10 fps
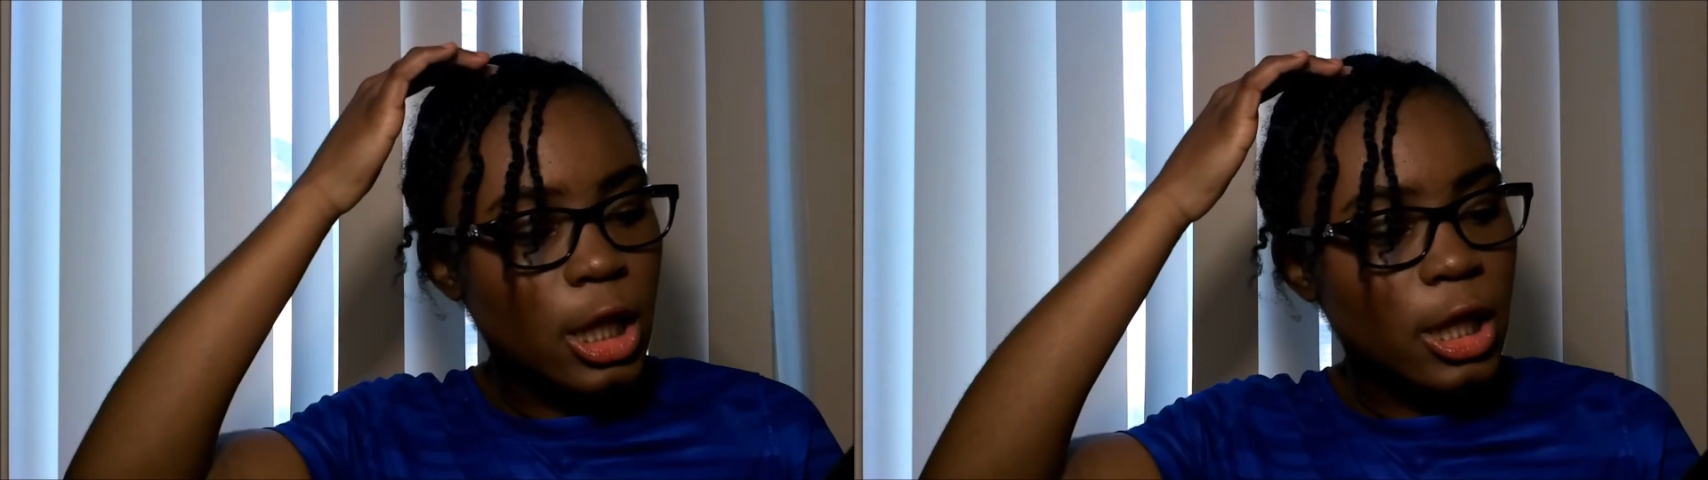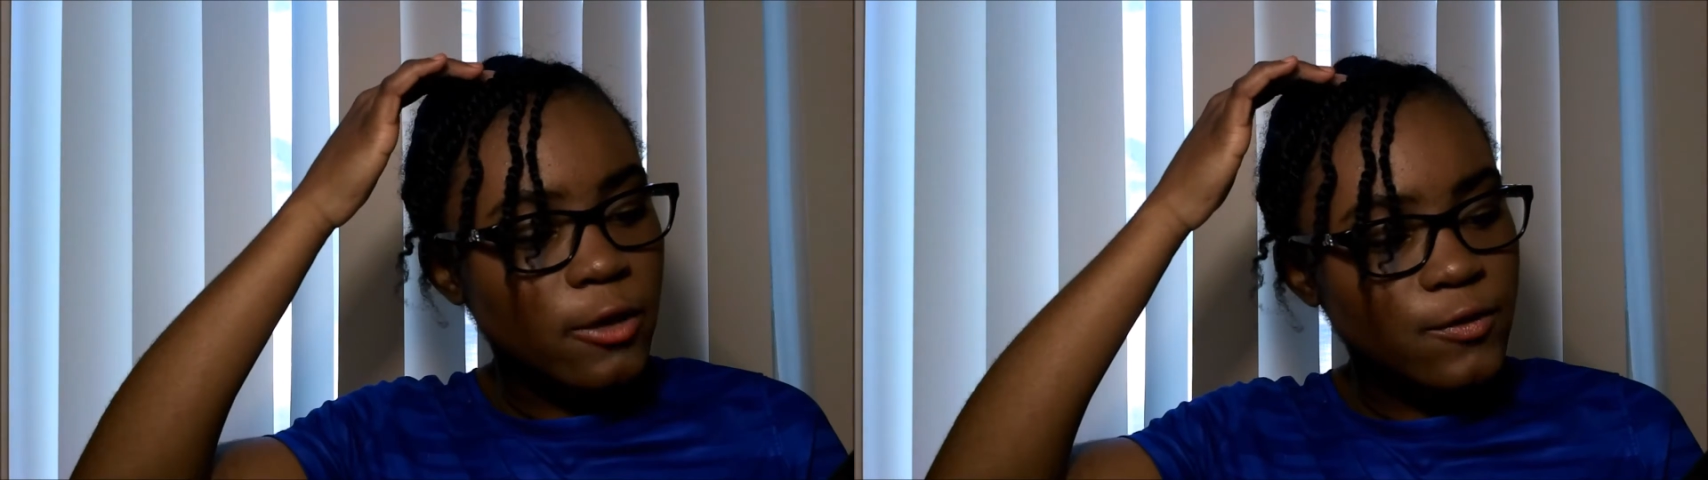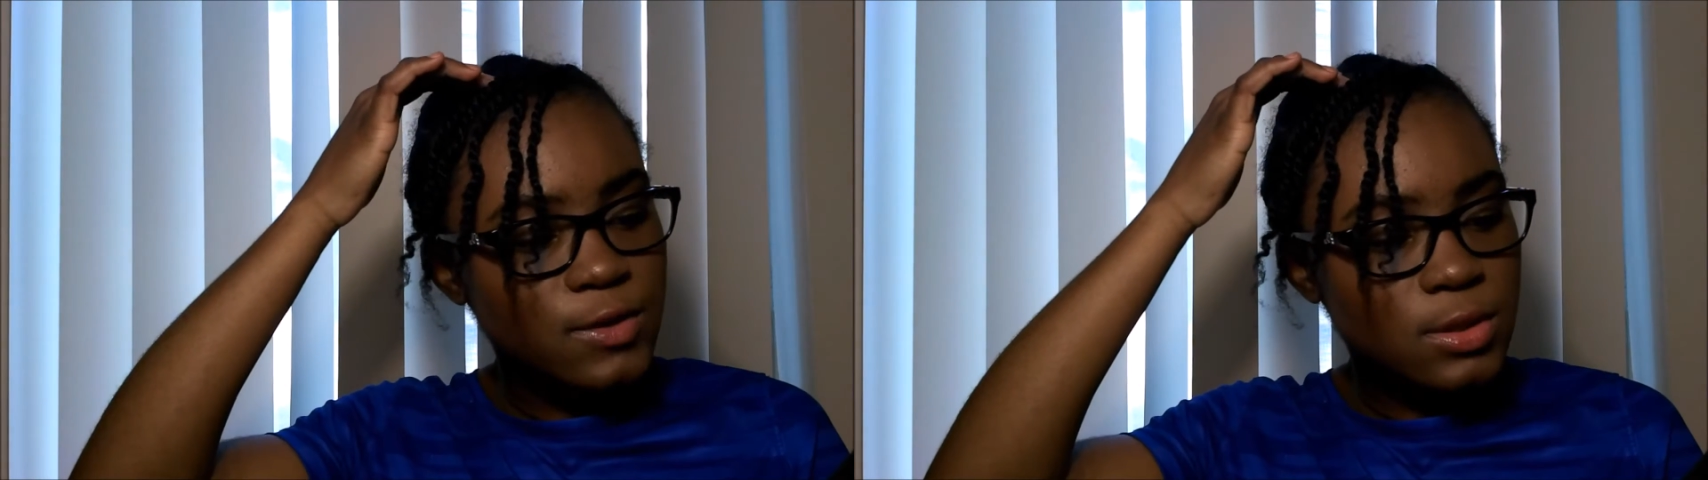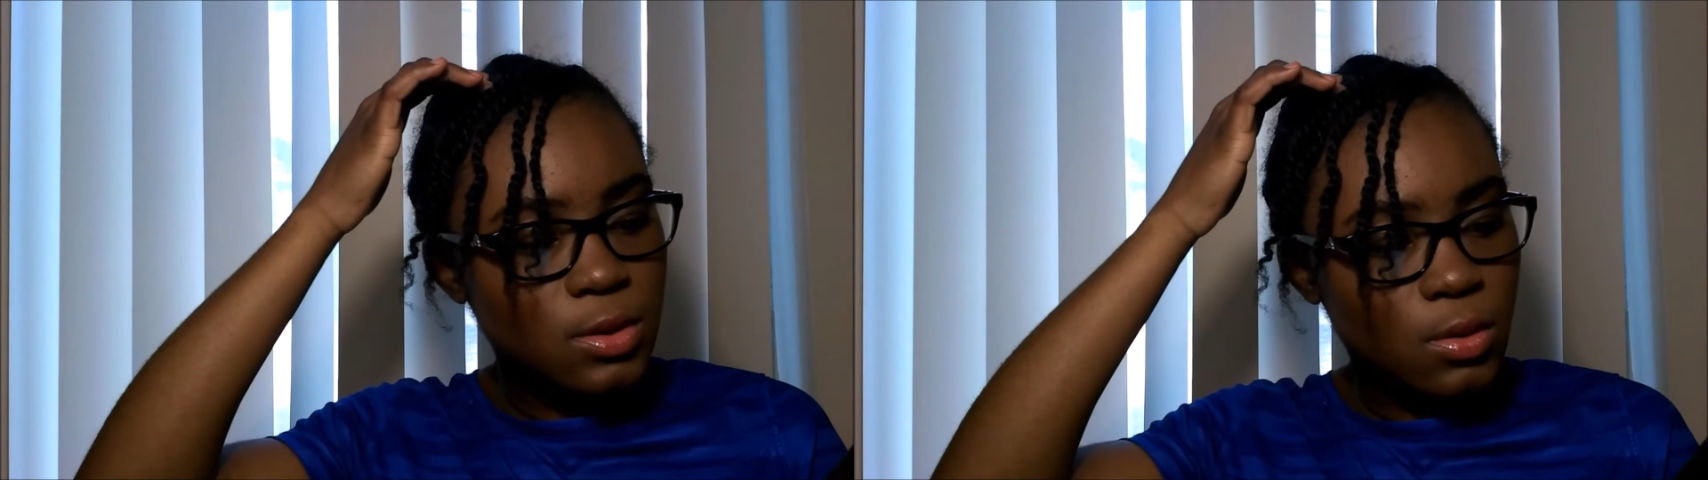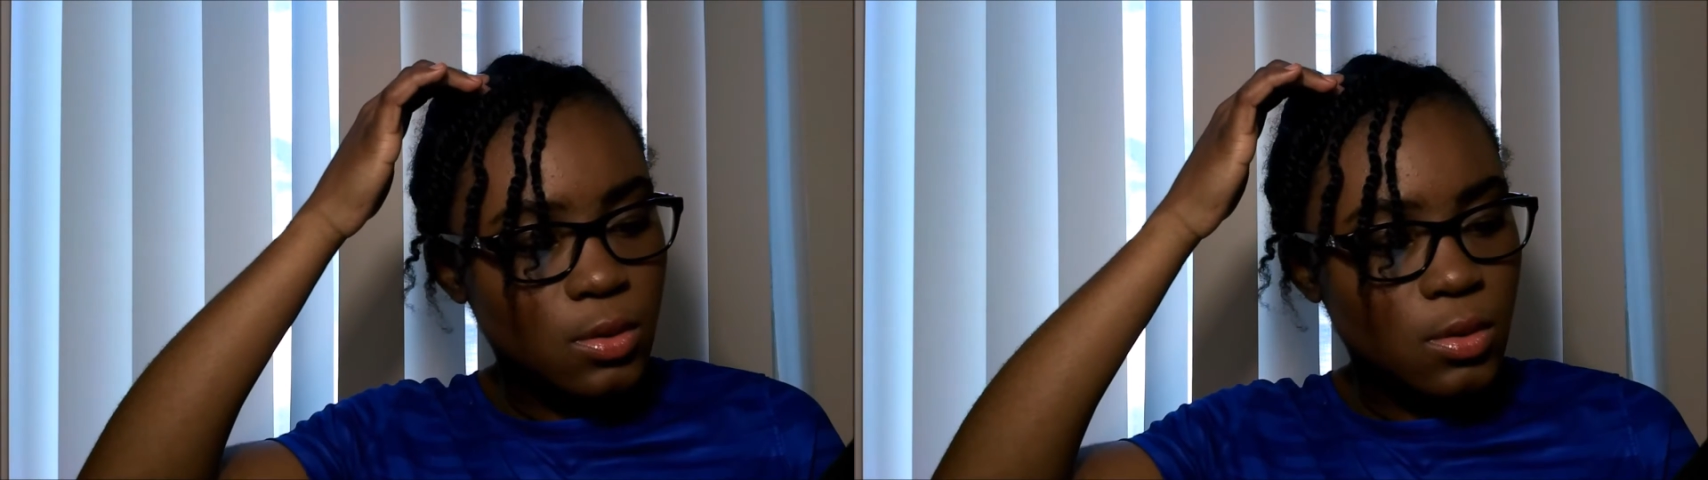If
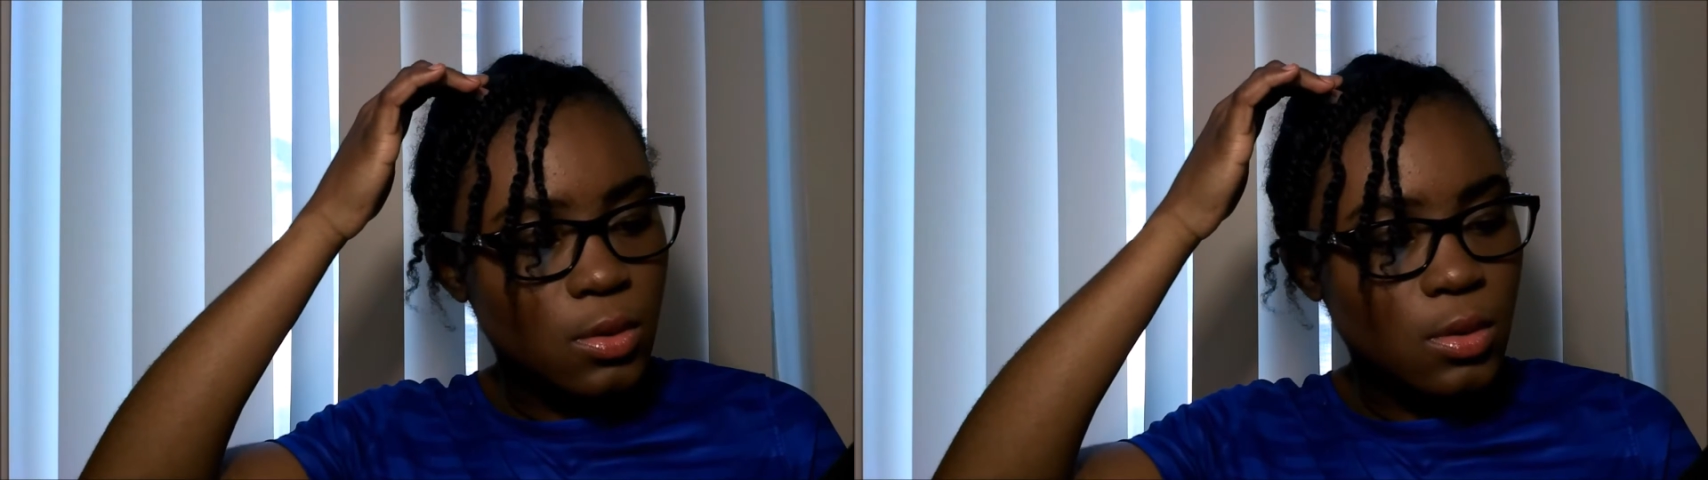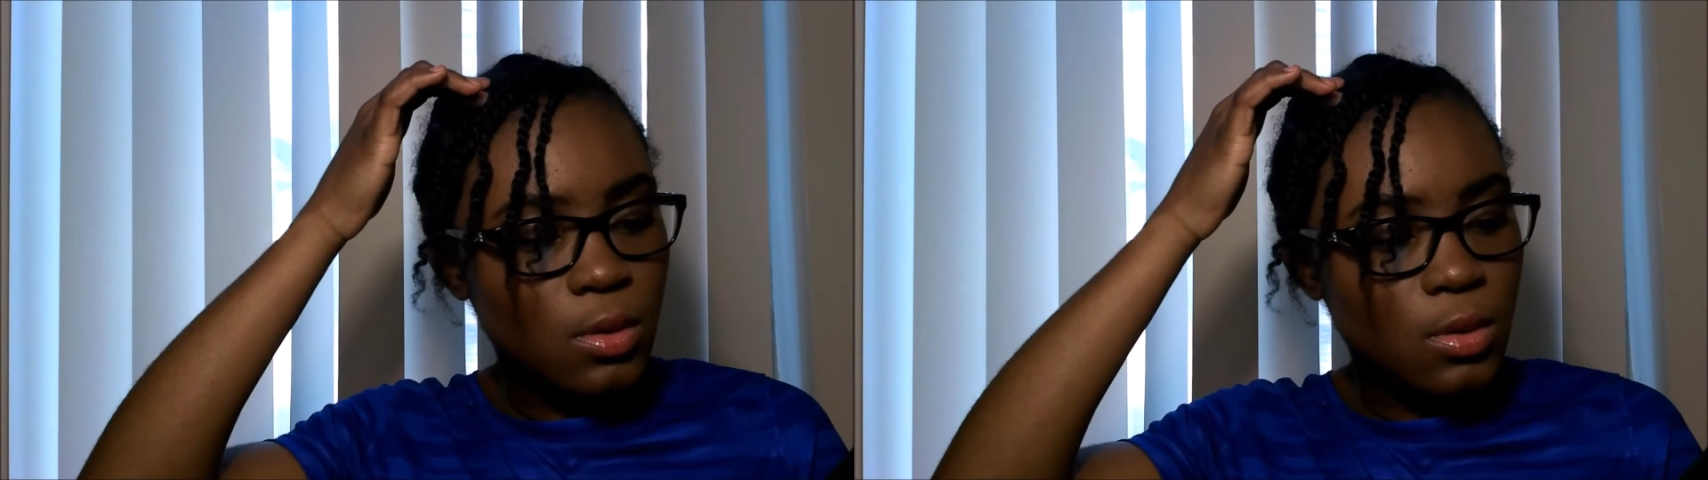so,